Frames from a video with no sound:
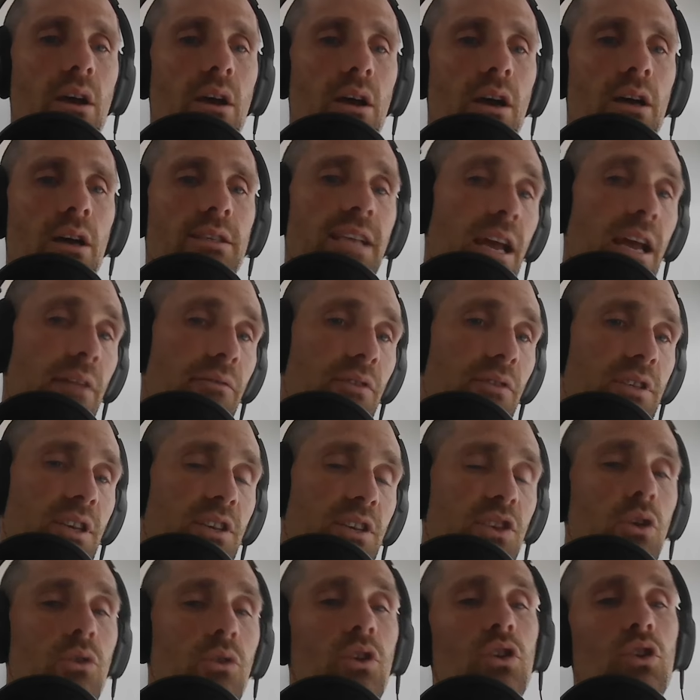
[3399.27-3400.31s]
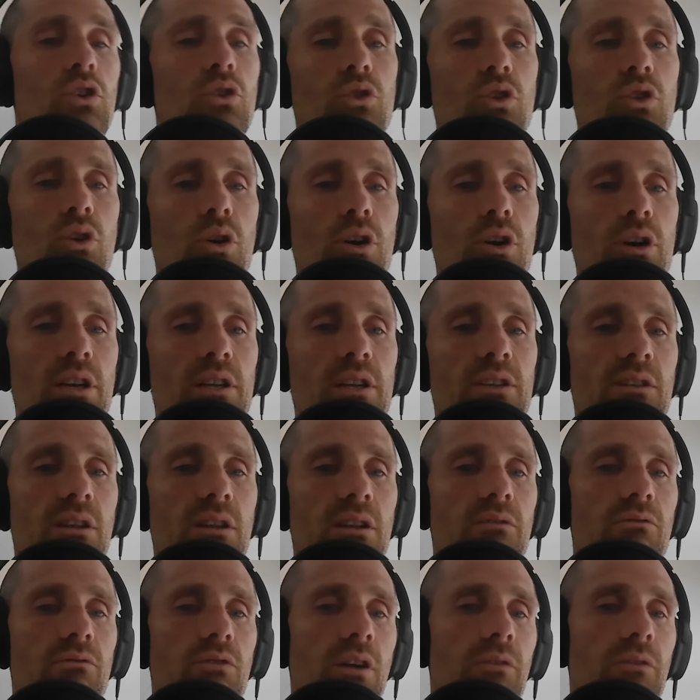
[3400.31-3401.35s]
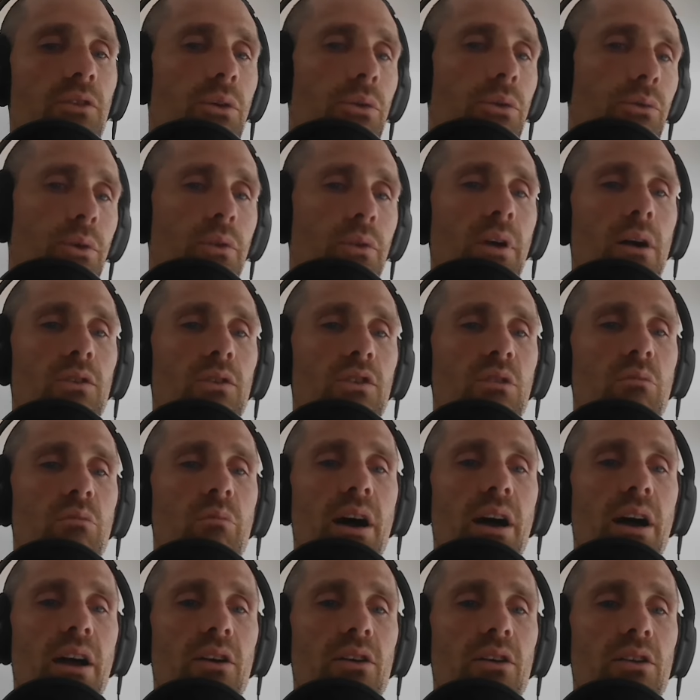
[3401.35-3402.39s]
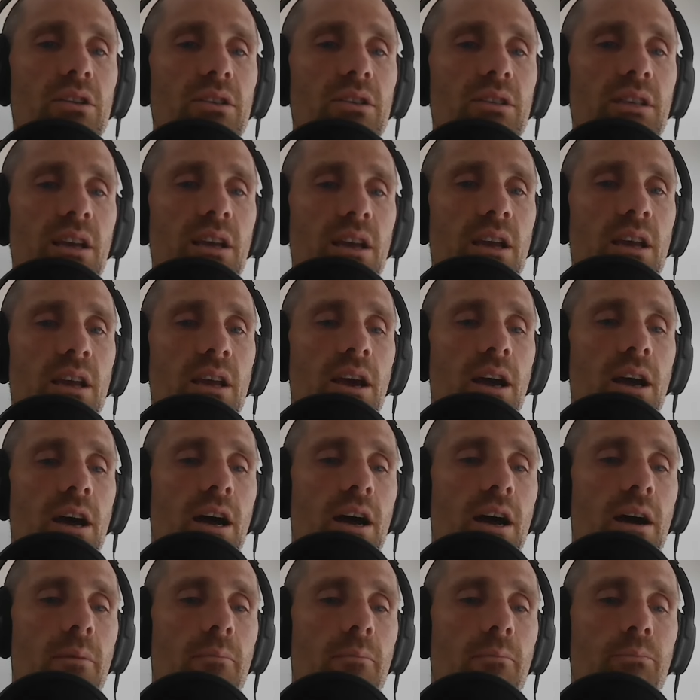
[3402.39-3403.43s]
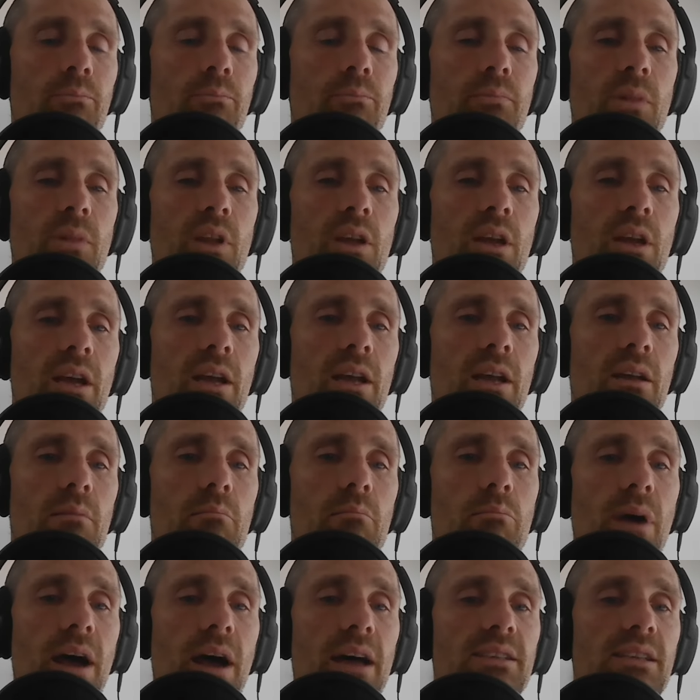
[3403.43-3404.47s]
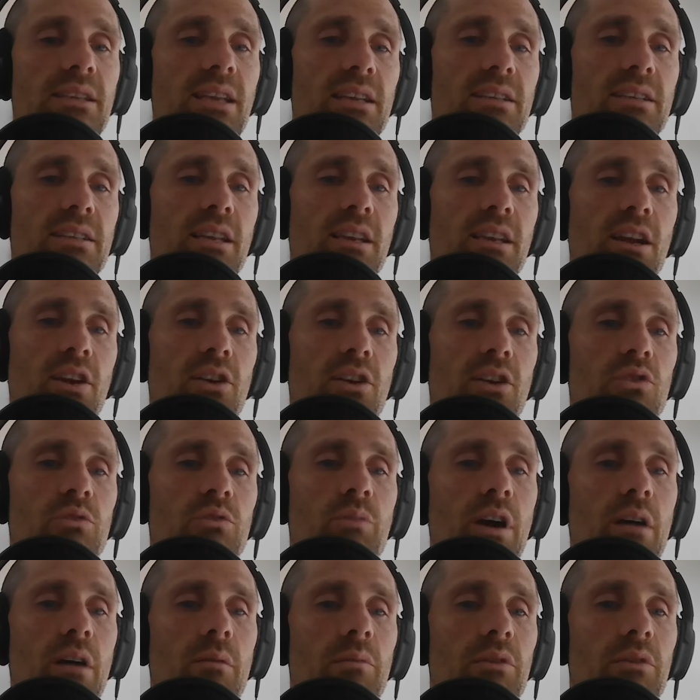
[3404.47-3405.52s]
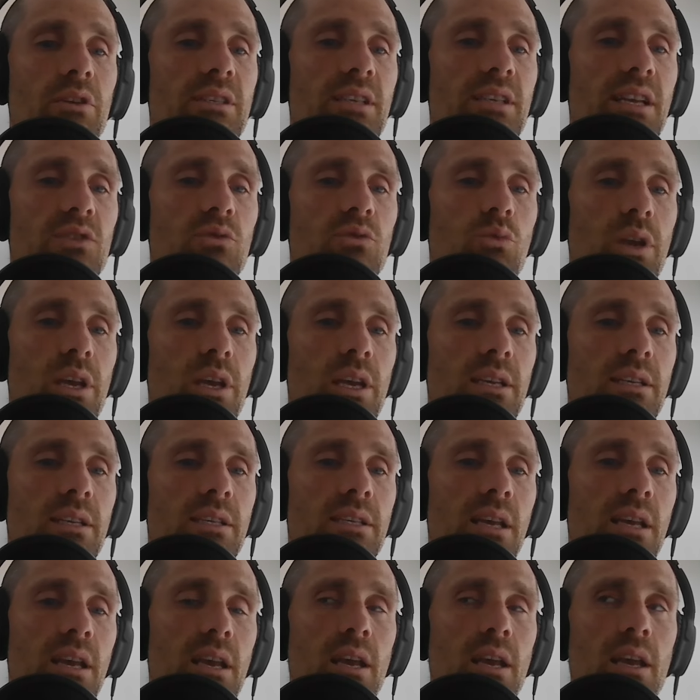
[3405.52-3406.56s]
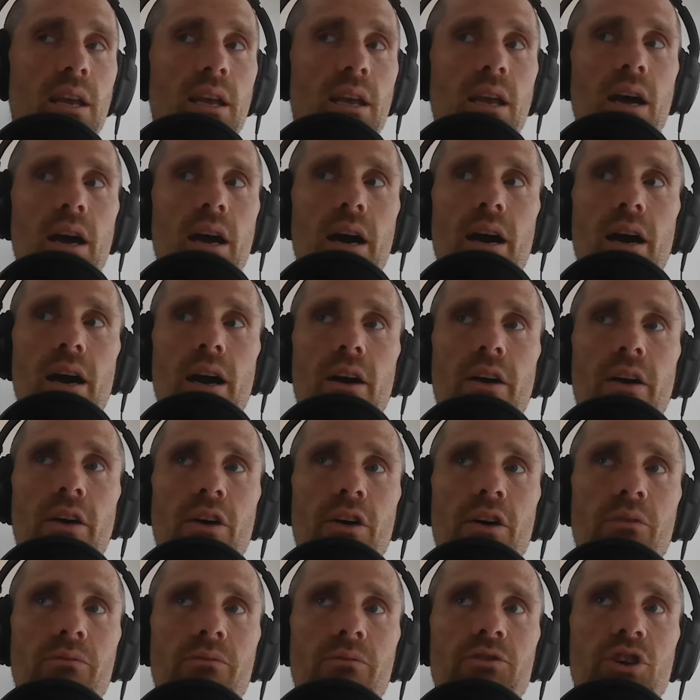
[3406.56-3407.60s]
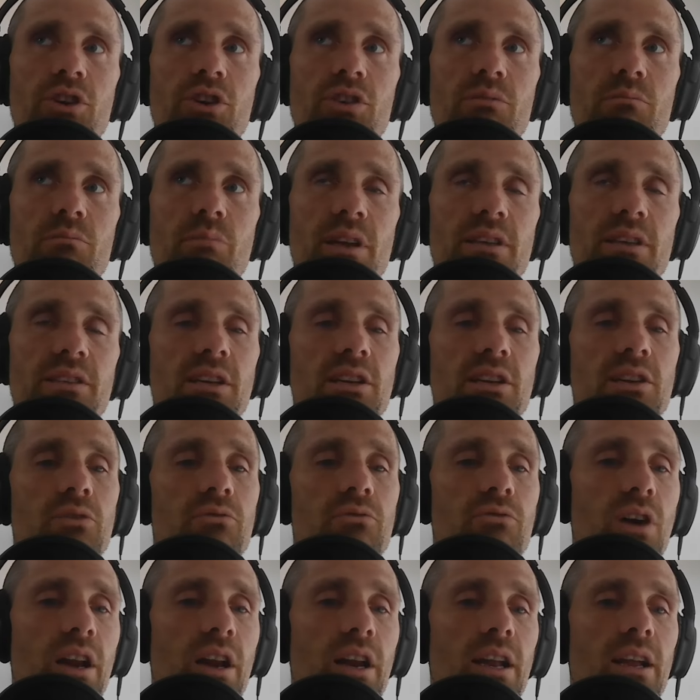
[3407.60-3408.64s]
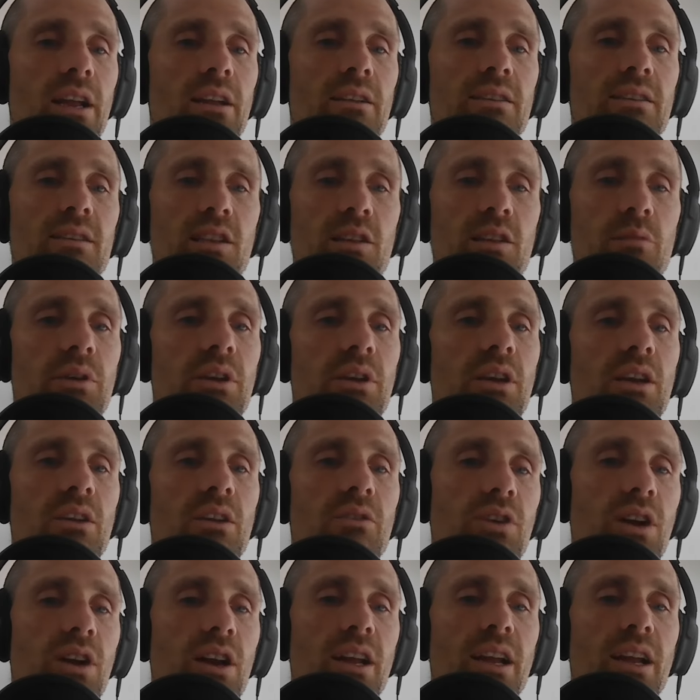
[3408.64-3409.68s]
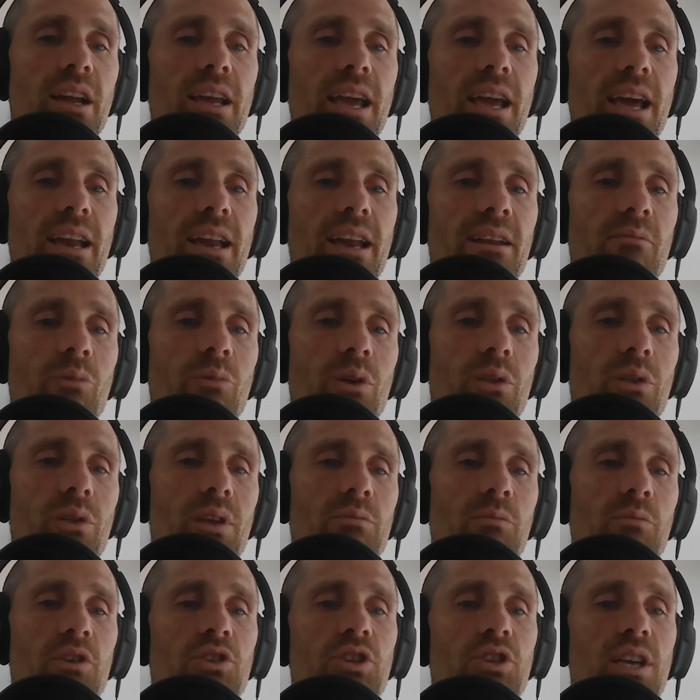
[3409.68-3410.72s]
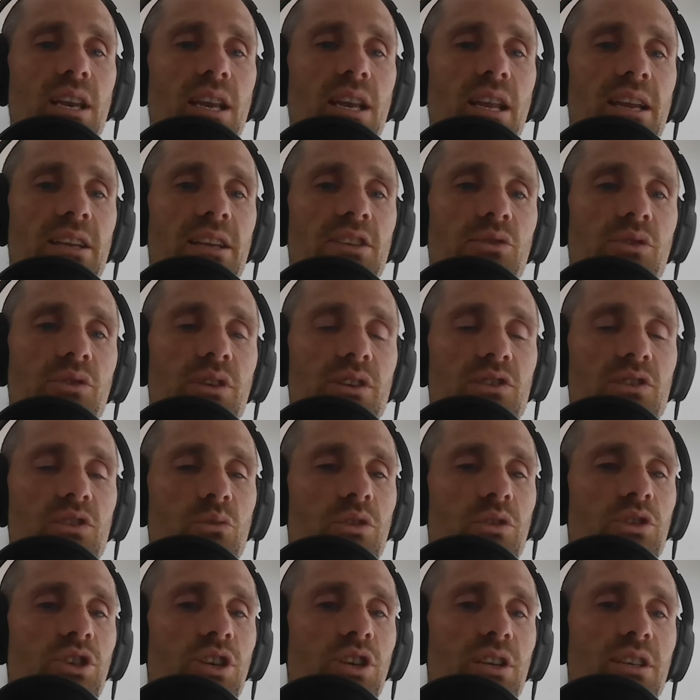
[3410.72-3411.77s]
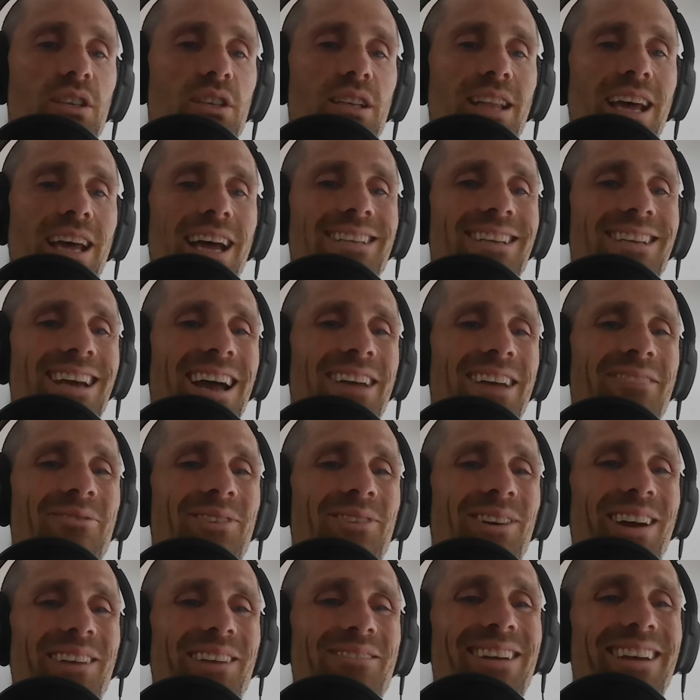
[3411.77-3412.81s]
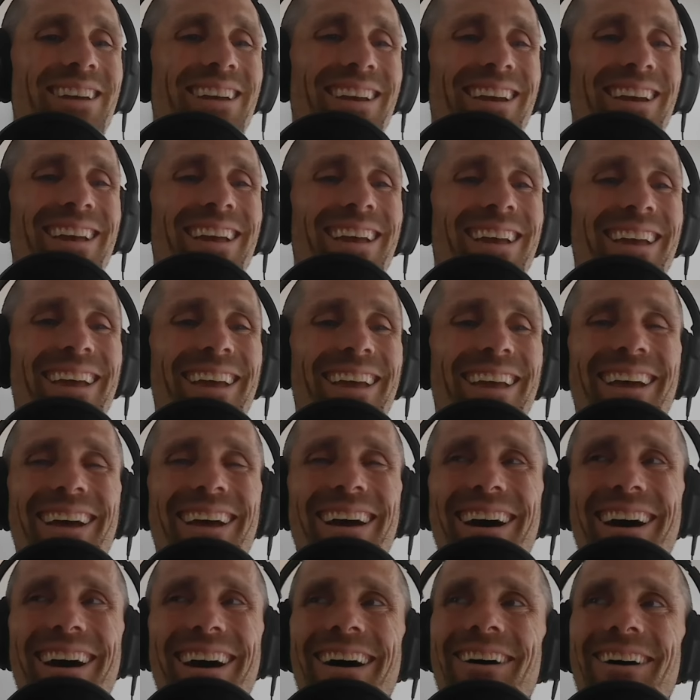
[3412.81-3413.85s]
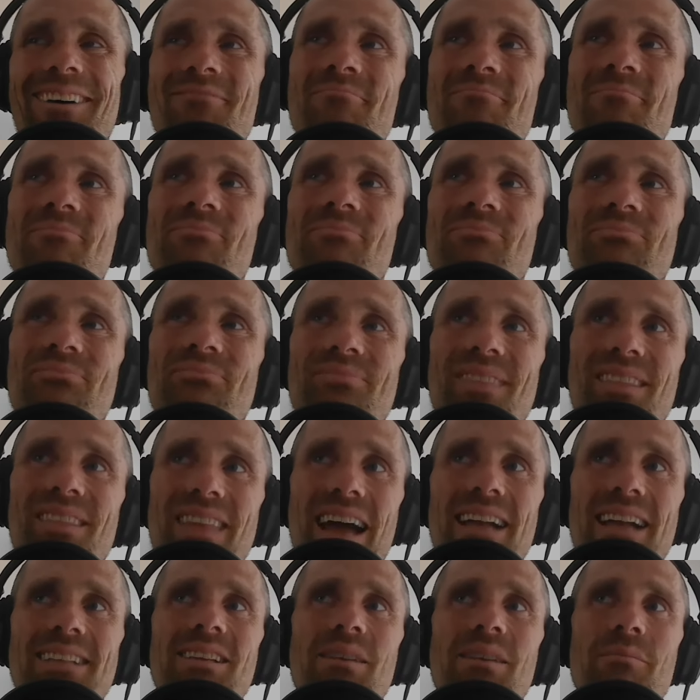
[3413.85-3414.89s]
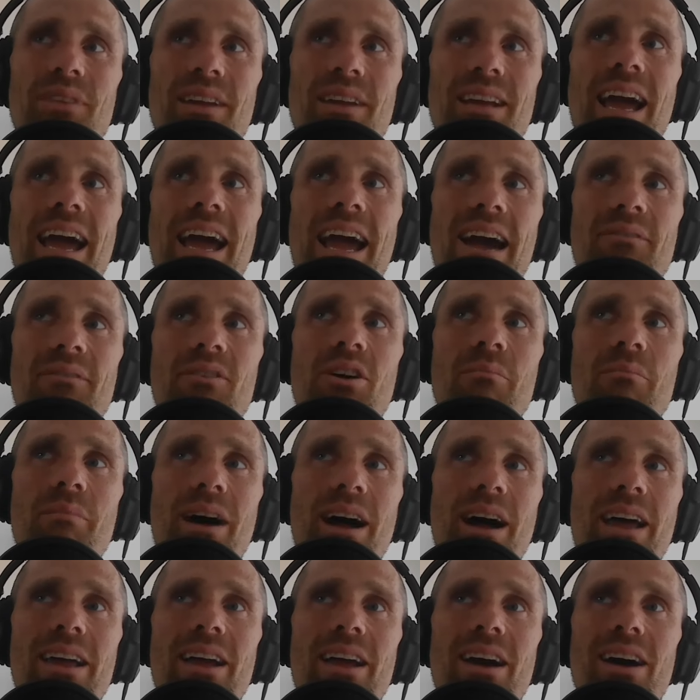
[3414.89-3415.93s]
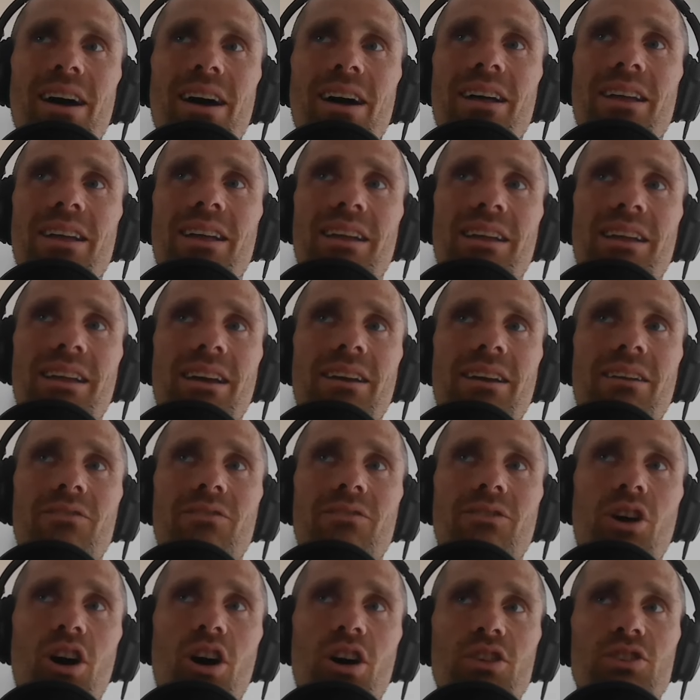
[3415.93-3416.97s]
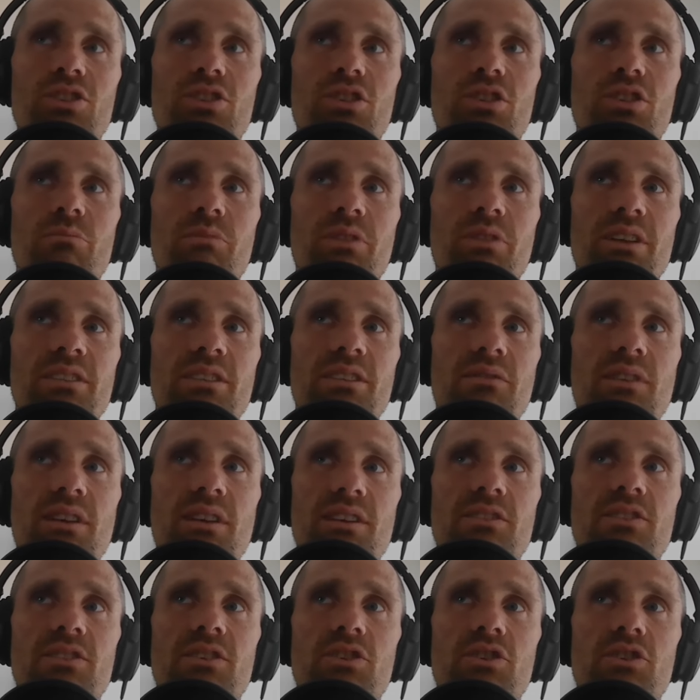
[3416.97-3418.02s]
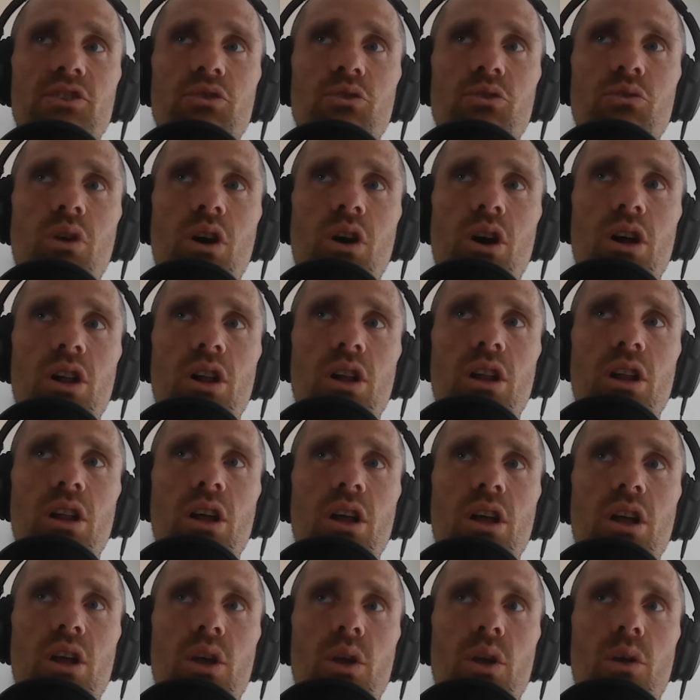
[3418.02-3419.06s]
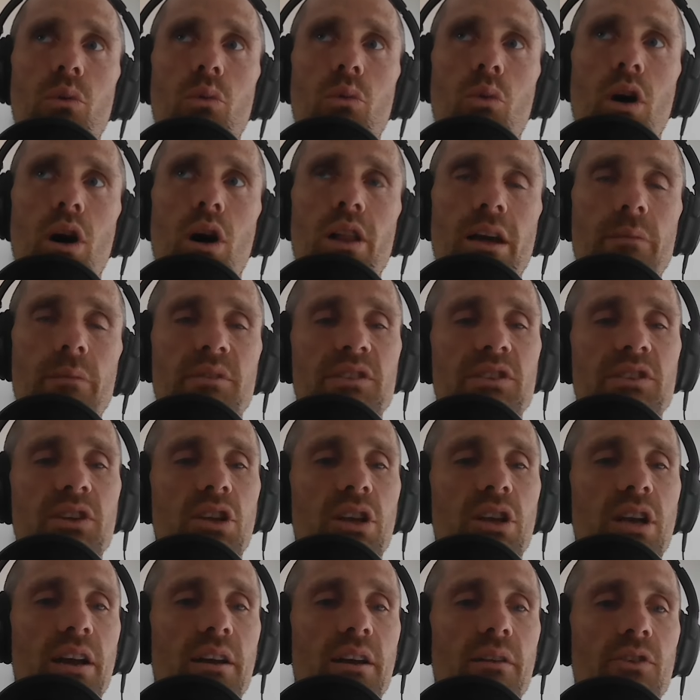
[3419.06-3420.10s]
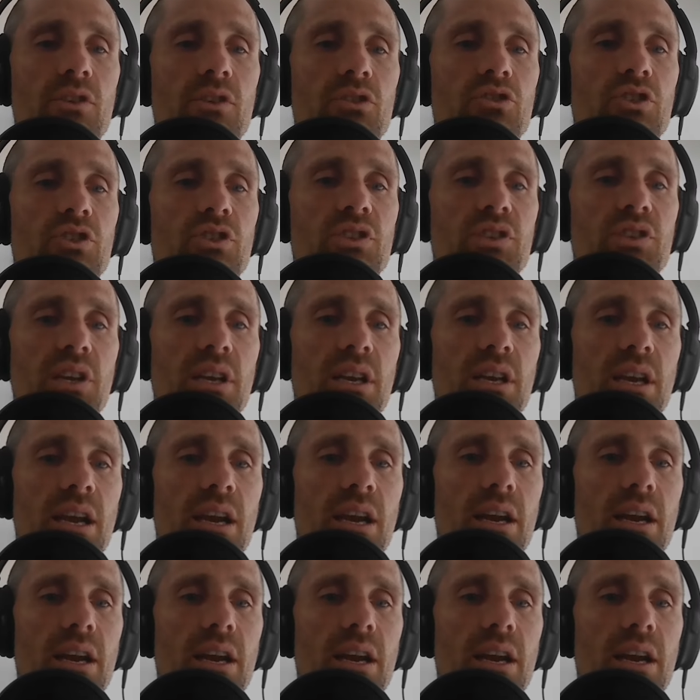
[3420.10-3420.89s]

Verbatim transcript: uh, San Francisco to New York. It's like roughly 3,000 hmm. miles. Um, in best case scenario, is probably six weeks uh, of just basically running, sleeping, and running again with as much eating as you can squish into that time frame. um, that's something I have on my uh, kind of long term list of things to do while while I'm still kind of interested in